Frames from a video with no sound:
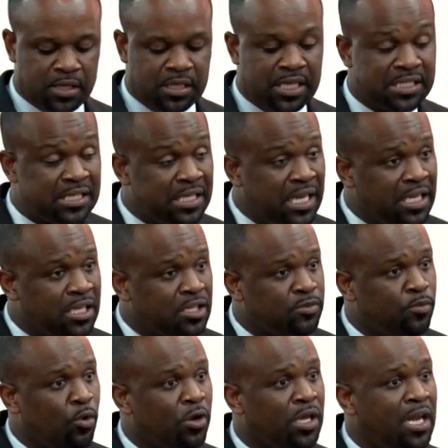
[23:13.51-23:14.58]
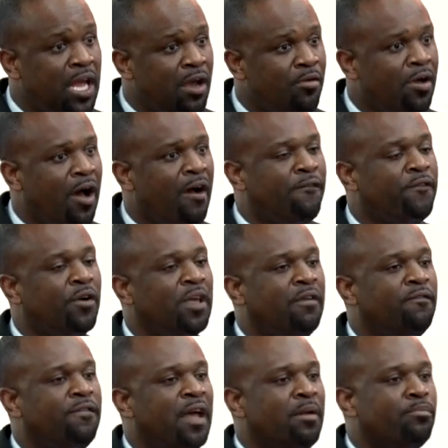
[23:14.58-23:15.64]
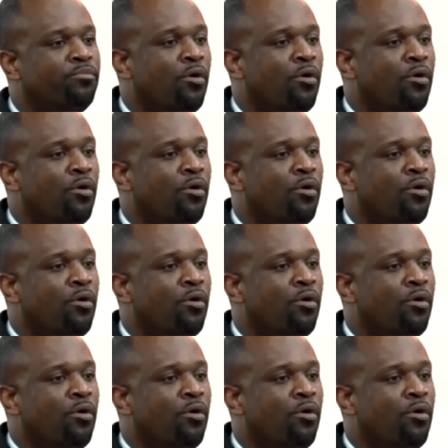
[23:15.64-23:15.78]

The designated smoking area are for event